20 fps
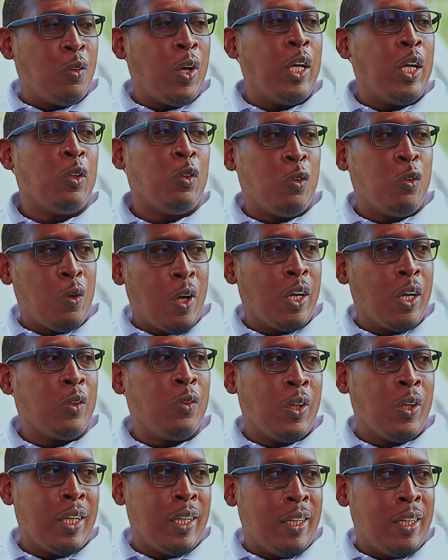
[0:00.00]
are trying to
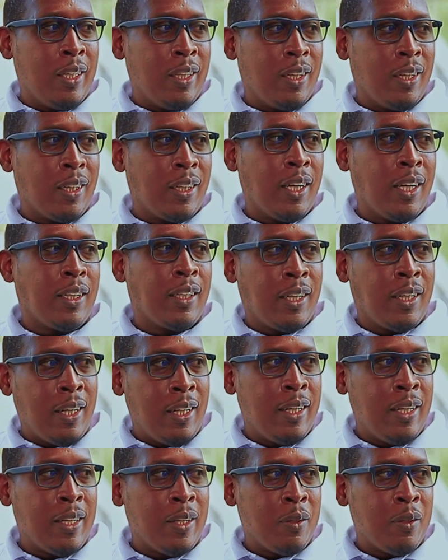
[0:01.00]
actually get
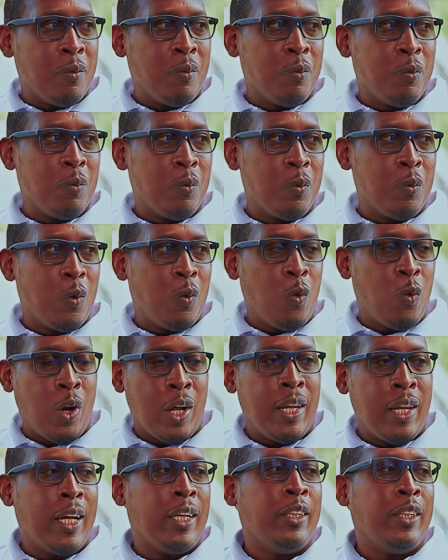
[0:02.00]
clean, who
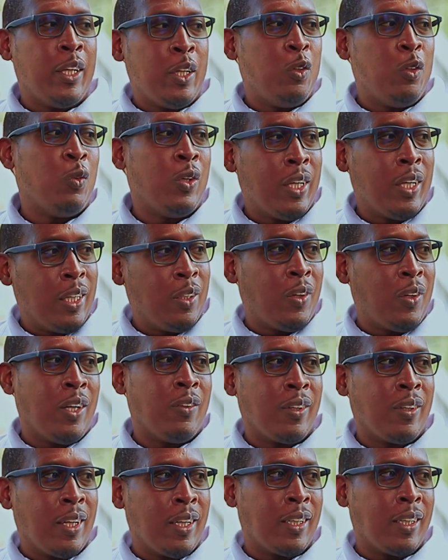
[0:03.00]
are there genuinely
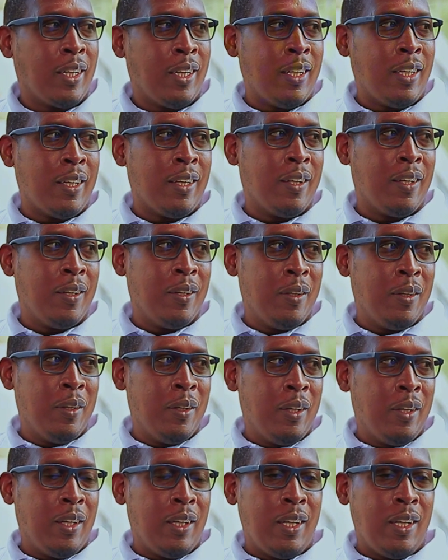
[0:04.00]
trying to get clean.
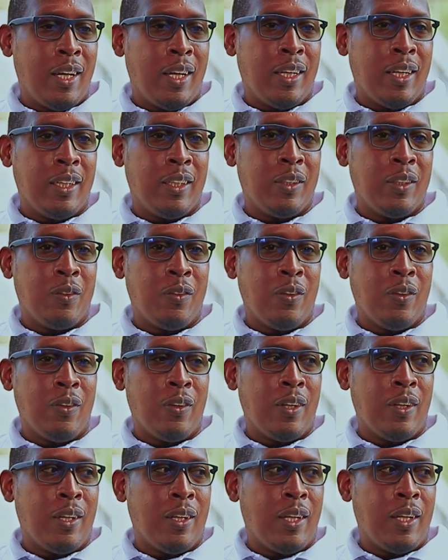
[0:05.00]
Yeah.
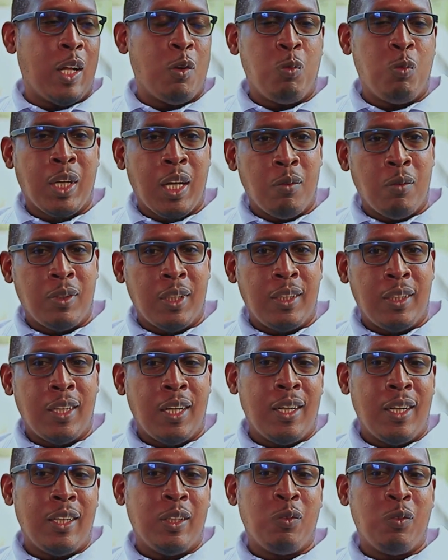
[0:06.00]
So that becomes a
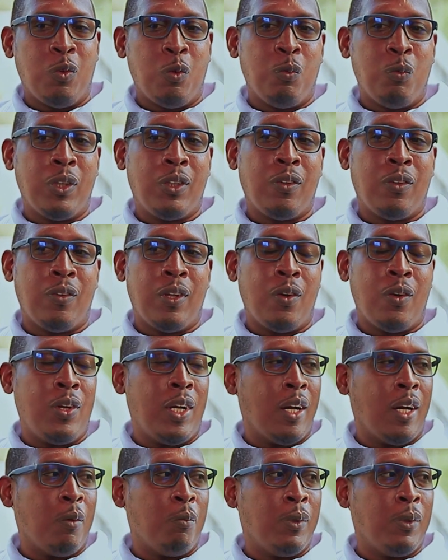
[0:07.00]
challenge for most of the
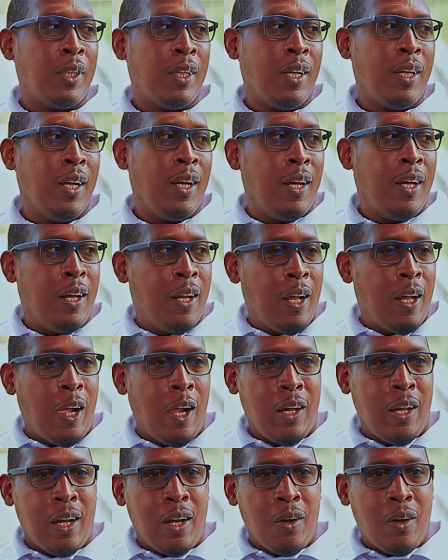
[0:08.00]
rehabs
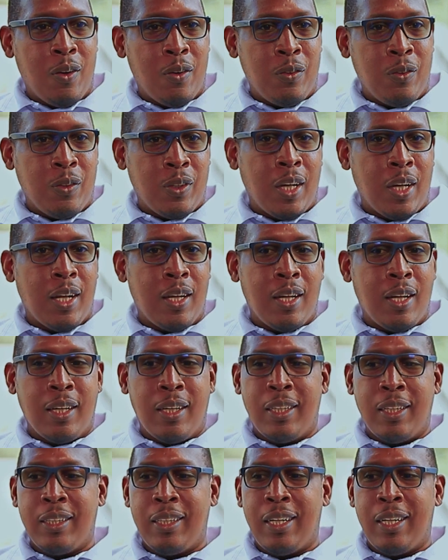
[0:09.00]
around Uganda
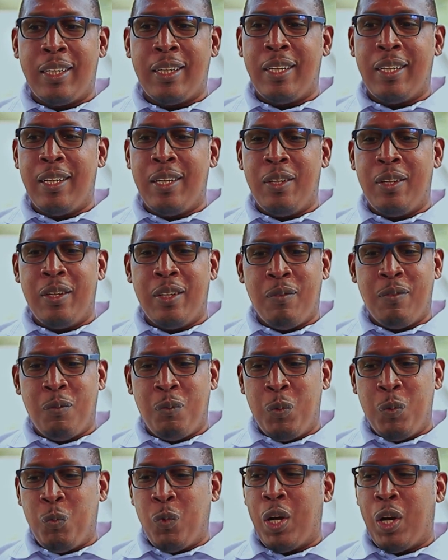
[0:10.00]
is that
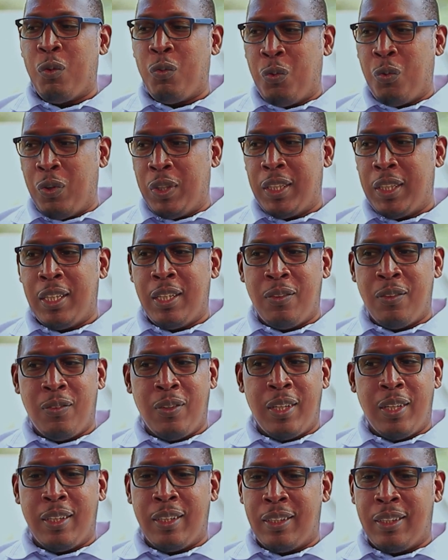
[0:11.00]
people are forced
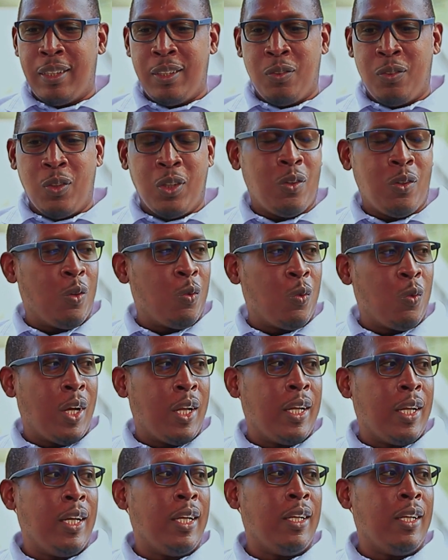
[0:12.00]
into a situation
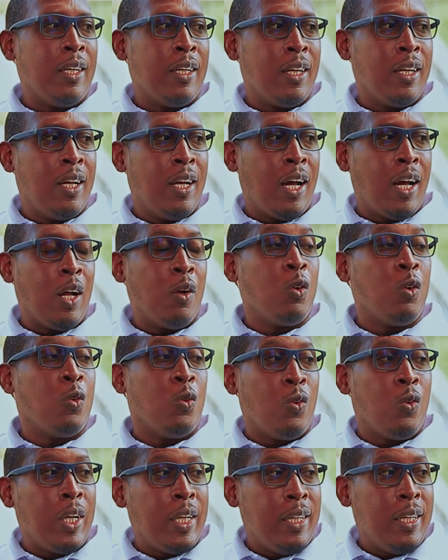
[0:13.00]
where they are not
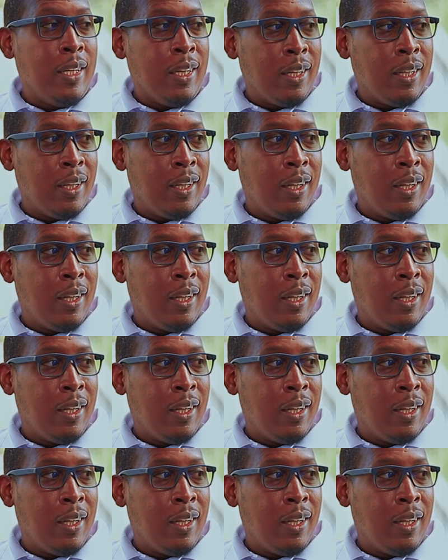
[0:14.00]
ready.